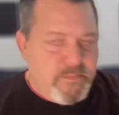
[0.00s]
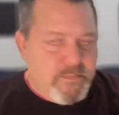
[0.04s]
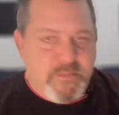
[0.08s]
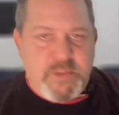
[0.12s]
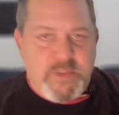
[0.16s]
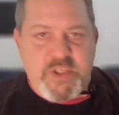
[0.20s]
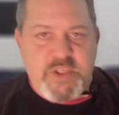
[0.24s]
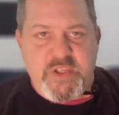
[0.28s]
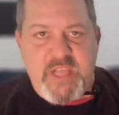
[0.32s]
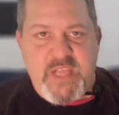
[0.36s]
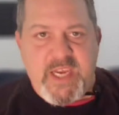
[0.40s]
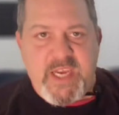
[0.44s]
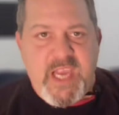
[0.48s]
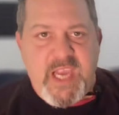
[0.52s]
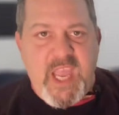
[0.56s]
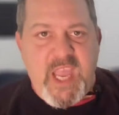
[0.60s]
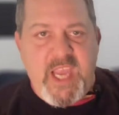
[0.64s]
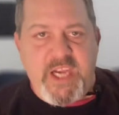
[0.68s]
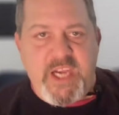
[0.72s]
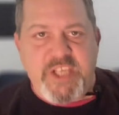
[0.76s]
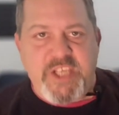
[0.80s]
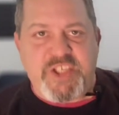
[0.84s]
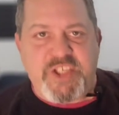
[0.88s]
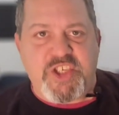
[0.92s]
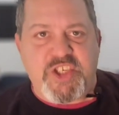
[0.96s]
So they
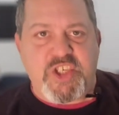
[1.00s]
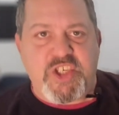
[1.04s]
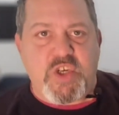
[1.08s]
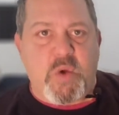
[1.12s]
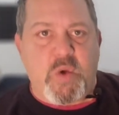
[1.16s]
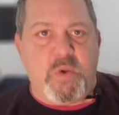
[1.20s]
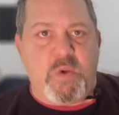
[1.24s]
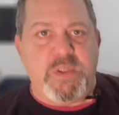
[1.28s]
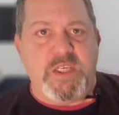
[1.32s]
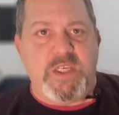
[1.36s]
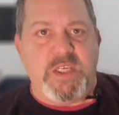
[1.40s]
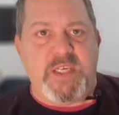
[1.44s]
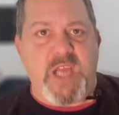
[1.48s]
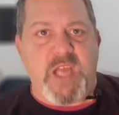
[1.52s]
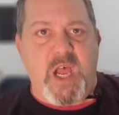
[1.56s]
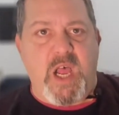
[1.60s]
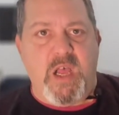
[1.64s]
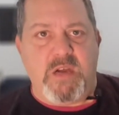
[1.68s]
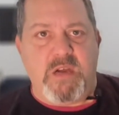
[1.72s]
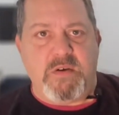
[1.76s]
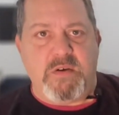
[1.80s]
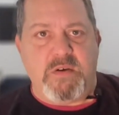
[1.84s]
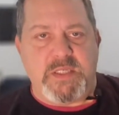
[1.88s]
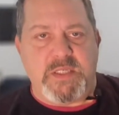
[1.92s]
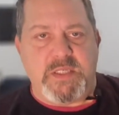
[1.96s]
kind of scolded
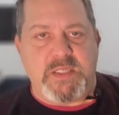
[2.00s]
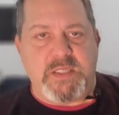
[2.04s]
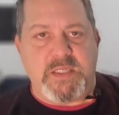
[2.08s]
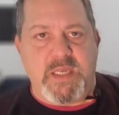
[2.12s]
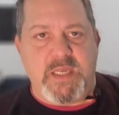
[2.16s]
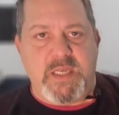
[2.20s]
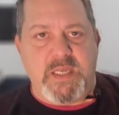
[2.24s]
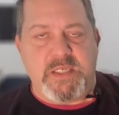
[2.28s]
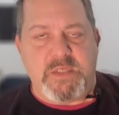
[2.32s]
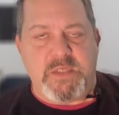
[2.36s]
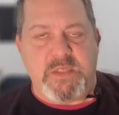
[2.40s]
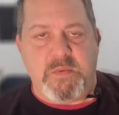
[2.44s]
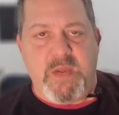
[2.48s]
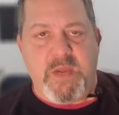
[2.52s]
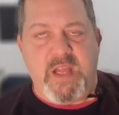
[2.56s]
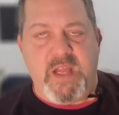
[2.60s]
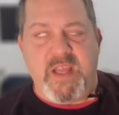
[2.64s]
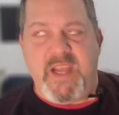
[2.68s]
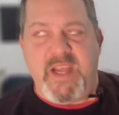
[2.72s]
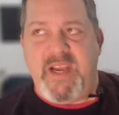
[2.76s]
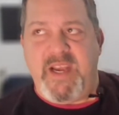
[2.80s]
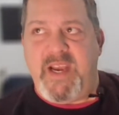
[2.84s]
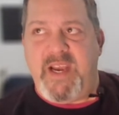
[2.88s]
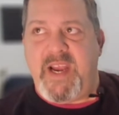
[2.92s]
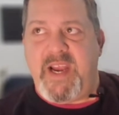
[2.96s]
Congress as well.
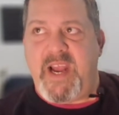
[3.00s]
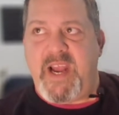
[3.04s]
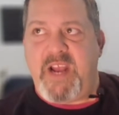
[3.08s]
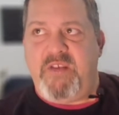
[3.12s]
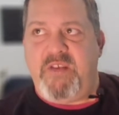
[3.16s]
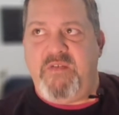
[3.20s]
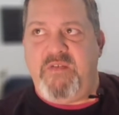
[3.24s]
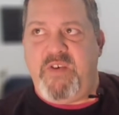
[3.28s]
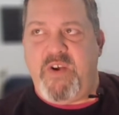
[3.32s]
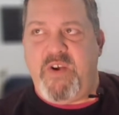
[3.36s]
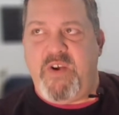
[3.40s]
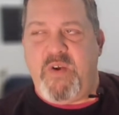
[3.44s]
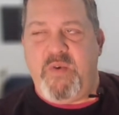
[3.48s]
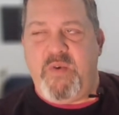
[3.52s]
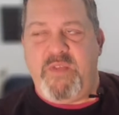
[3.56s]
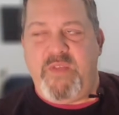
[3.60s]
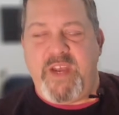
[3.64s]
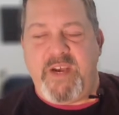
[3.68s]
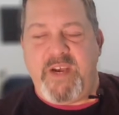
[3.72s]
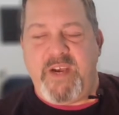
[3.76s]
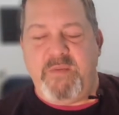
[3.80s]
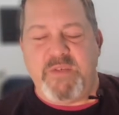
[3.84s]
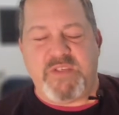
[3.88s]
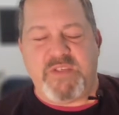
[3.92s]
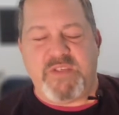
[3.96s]
And I don't know
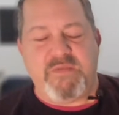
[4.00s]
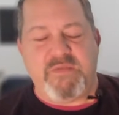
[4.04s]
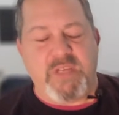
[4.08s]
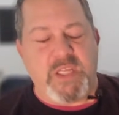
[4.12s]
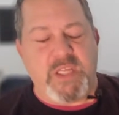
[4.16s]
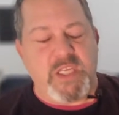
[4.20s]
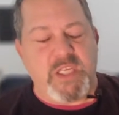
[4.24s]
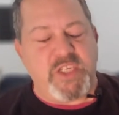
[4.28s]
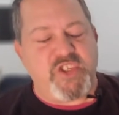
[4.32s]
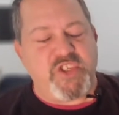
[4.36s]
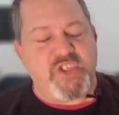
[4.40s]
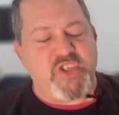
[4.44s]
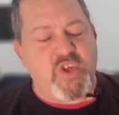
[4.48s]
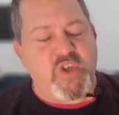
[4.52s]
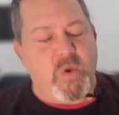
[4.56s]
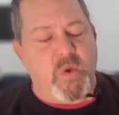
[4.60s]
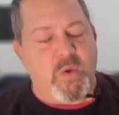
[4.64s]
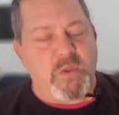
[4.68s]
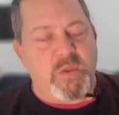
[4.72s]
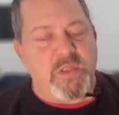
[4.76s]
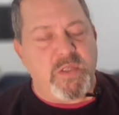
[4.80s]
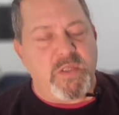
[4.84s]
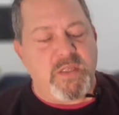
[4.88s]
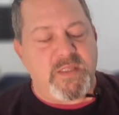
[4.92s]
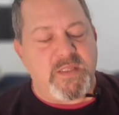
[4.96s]
that it was really a
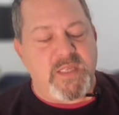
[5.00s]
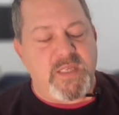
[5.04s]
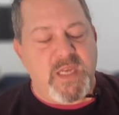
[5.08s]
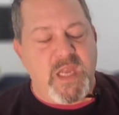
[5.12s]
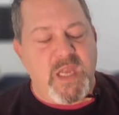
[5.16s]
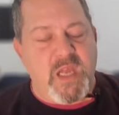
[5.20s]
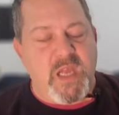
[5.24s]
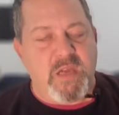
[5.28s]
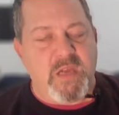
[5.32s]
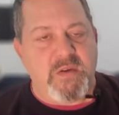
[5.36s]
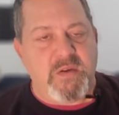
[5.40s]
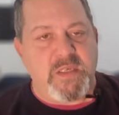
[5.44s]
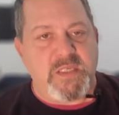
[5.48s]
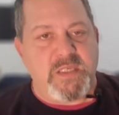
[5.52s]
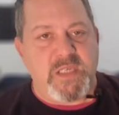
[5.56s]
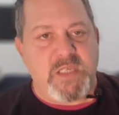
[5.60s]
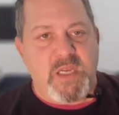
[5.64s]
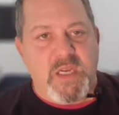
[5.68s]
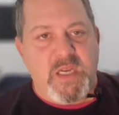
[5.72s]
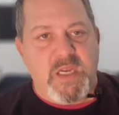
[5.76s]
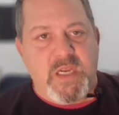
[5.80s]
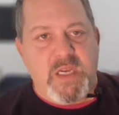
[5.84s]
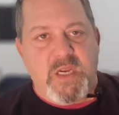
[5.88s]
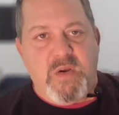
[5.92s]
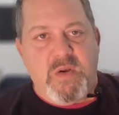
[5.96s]
scold to Congress
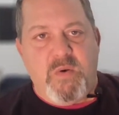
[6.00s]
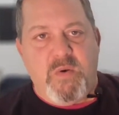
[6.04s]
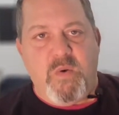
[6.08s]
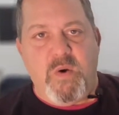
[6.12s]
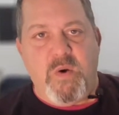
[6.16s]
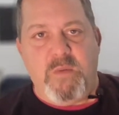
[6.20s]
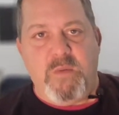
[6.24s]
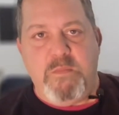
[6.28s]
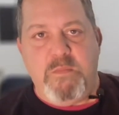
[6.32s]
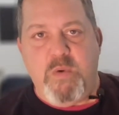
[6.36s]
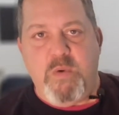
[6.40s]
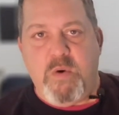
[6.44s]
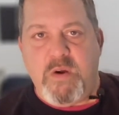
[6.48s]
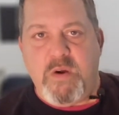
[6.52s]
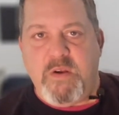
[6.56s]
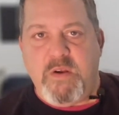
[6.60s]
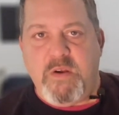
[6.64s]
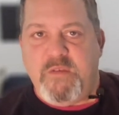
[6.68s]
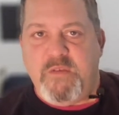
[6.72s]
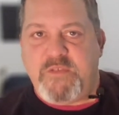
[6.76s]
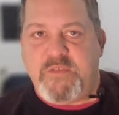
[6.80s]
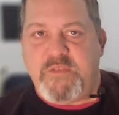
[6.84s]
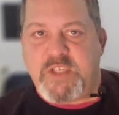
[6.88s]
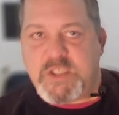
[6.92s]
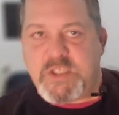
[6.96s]
or more
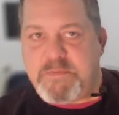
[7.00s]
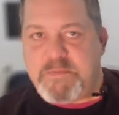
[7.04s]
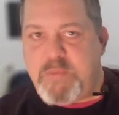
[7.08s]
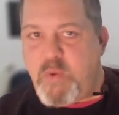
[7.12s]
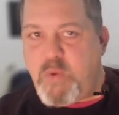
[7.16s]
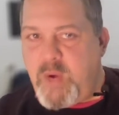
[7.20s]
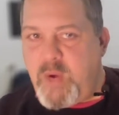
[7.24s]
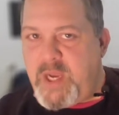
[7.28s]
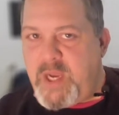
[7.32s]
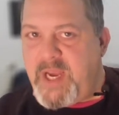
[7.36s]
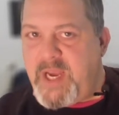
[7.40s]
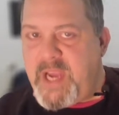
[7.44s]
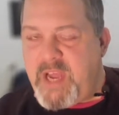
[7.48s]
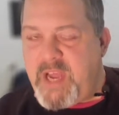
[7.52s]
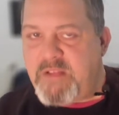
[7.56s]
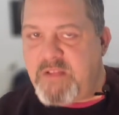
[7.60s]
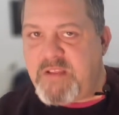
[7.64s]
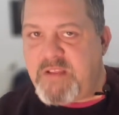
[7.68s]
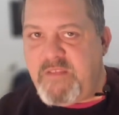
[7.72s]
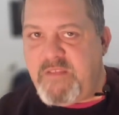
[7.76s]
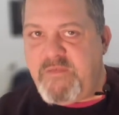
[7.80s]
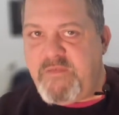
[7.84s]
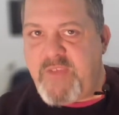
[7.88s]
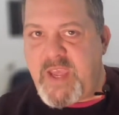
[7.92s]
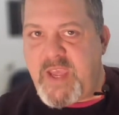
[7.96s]
of just pointing out
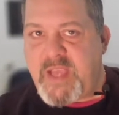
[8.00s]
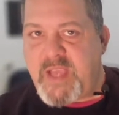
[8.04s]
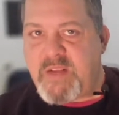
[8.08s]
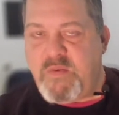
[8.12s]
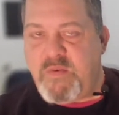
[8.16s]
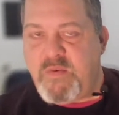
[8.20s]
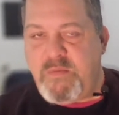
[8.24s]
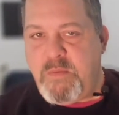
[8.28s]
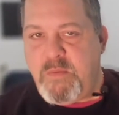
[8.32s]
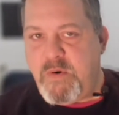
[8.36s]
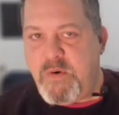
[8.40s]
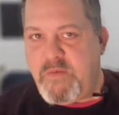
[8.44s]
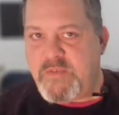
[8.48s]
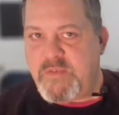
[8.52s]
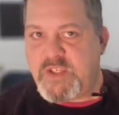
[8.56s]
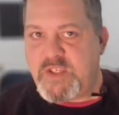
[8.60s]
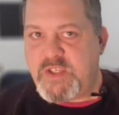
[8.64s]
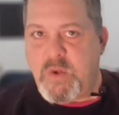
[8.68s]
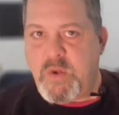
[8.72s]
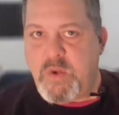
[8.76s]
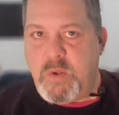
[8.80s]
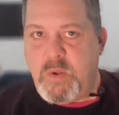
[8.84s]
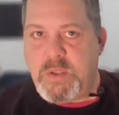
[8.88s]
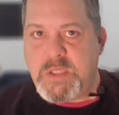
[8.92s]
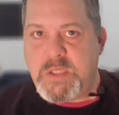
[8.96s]
the fact or more of a
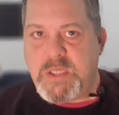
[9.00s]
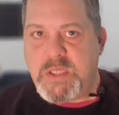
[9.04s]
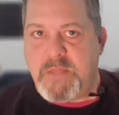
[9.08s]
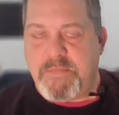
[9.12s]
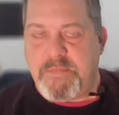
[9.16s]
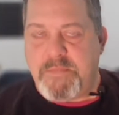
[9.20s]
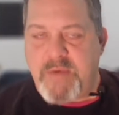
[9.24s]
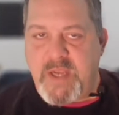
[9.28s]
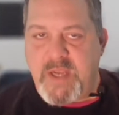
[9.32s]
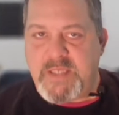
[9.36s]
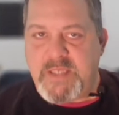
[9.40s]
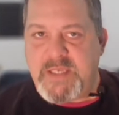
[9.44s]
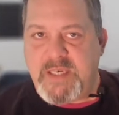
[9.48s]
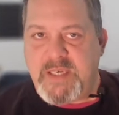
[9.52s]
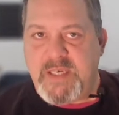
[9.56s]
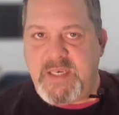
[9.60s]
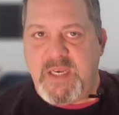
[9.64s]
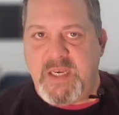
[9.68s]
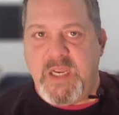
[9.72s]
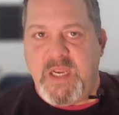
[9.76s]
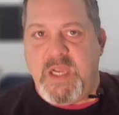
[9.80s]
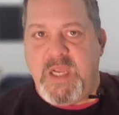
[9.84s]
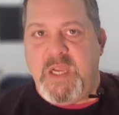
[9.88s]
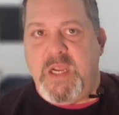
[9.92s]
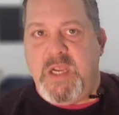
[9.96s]
scold to the president
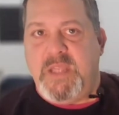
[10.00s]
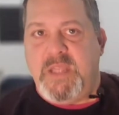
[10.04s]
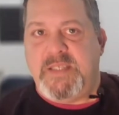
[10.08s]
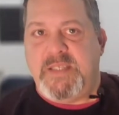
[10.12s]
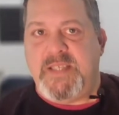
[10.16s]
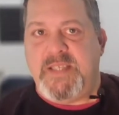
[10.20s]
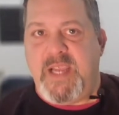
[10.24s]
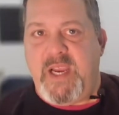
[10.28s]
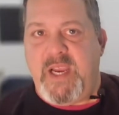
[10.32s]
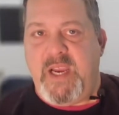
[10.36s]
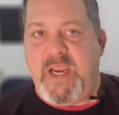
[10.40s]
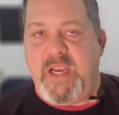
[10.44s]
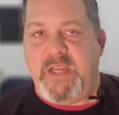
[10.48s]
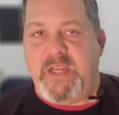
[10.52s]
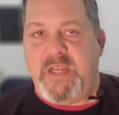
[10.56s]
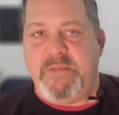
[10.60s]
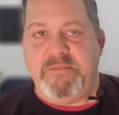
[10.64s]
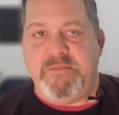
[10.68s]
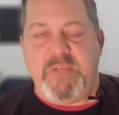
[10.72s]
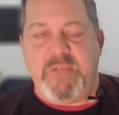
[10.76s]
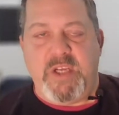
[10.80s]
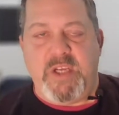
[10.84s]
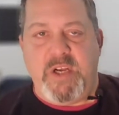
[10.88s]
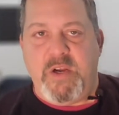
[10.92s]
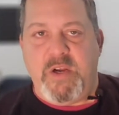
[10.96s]

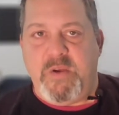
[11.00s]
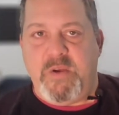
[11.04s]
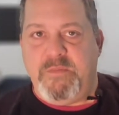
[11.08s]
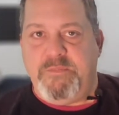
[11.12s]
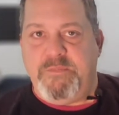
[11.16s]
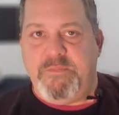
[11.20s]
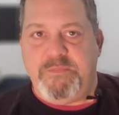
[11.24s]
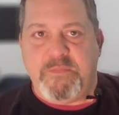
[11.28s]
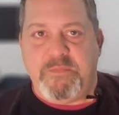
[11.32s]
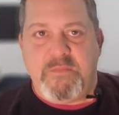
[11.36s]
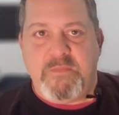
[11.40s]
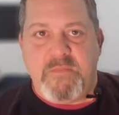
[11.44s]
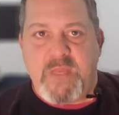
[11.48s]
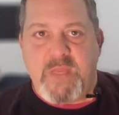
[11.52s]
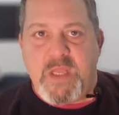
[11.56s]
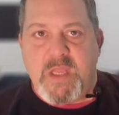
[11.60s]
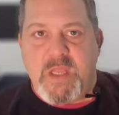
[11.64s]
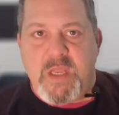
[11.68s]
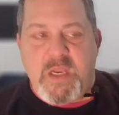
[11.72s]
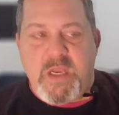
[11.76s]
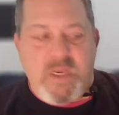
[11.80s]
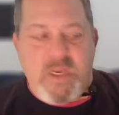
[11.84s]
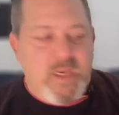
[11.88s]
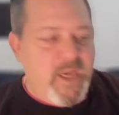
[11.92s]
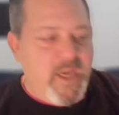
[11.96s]
saying, you know,
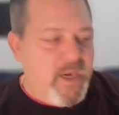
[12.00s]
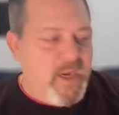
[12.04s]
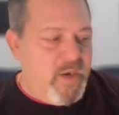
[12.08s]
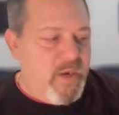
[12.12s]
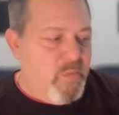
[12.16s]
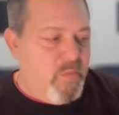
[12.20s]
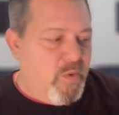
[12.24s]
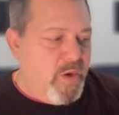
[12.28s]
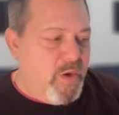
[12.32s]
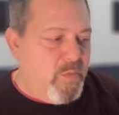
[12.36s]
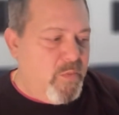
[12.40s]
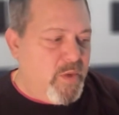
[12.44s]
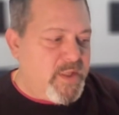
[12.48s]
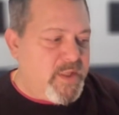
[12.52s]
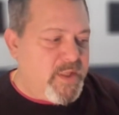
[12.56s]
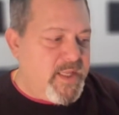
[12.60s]
what they